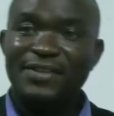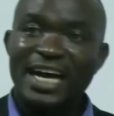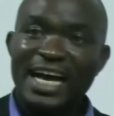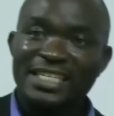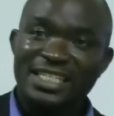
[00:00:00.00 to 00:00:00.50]
the
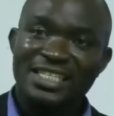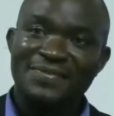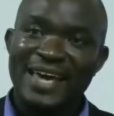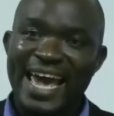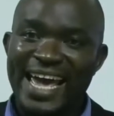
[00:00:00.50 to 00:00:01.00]

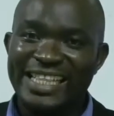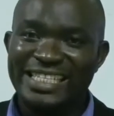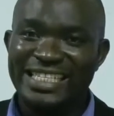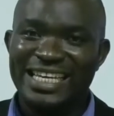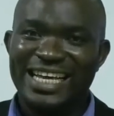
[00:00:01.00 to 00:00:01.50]
adjective
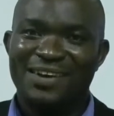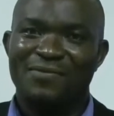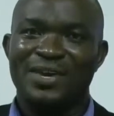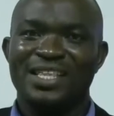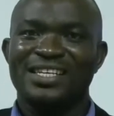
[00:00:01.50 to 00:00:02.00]
ends
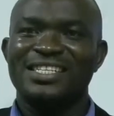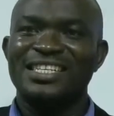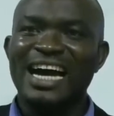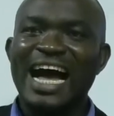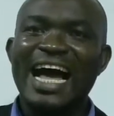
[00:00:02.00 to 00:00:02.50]
with an
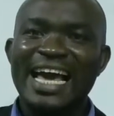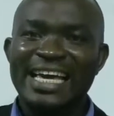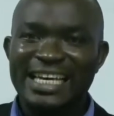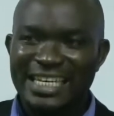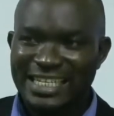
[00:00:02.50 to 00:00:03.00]

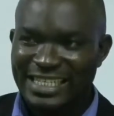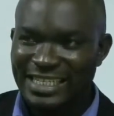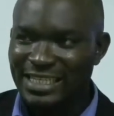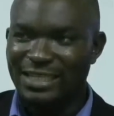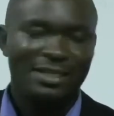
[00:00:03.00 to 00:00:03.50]

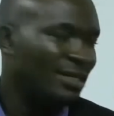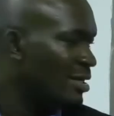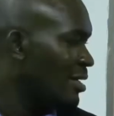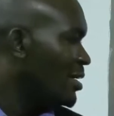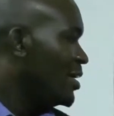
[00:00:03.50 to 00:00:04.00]
IC.
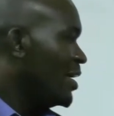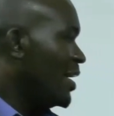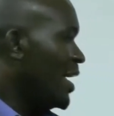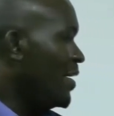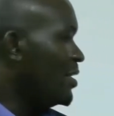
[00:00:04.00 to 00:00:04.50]

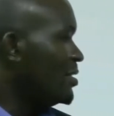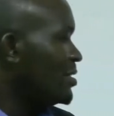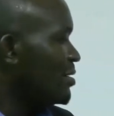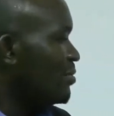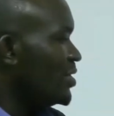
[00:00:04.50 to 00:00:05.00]
And
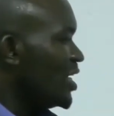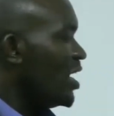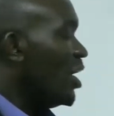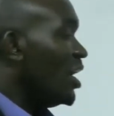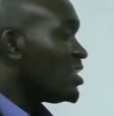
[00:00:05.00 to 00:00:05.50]
we say,
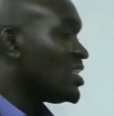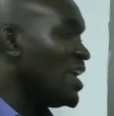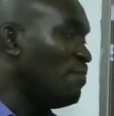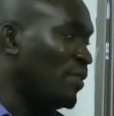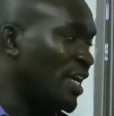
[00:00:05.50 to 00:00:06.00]
or
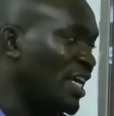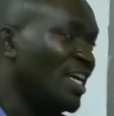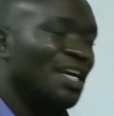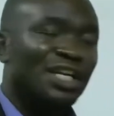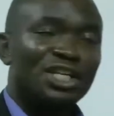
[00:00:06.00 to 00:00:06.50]

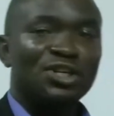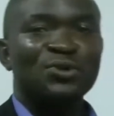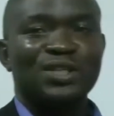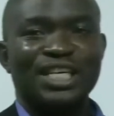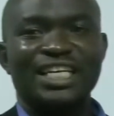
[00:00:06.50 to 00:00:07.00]
simply
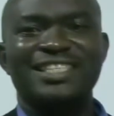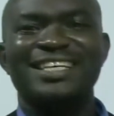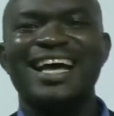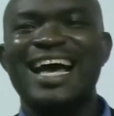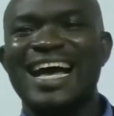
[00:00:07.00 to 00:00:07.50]
use it
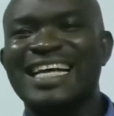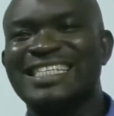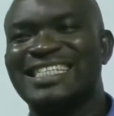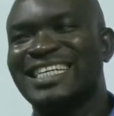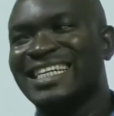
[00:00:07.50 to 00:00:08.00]

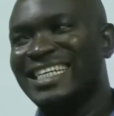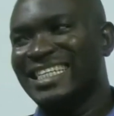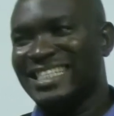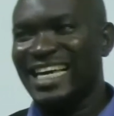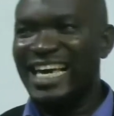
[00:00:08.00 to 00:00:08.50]
as
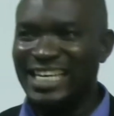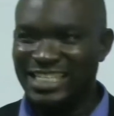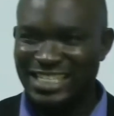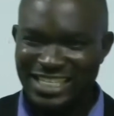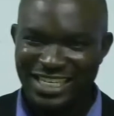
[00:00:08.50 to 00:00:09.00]
it
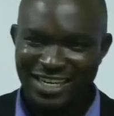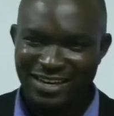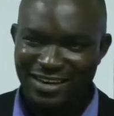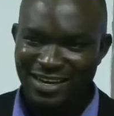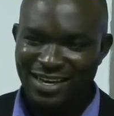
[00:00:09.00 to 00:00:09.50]
is.
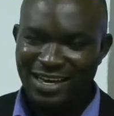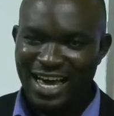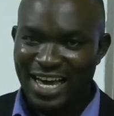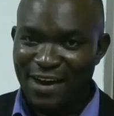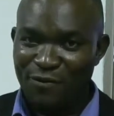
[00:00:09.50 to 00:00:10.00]
I
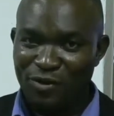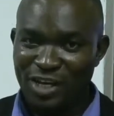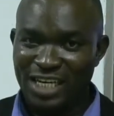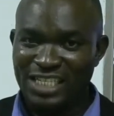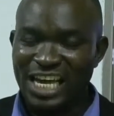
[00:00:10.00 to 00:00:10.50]
gave you the
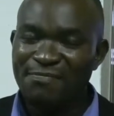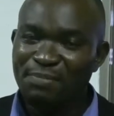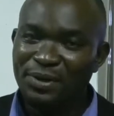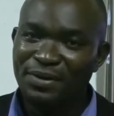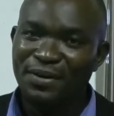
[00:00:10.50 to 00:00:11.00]

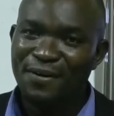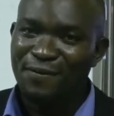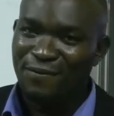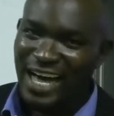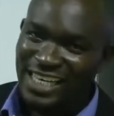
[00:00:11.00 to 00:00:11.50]
example,
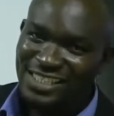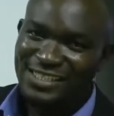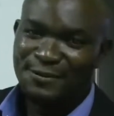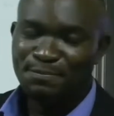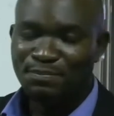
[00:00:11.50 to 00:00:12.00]
fast.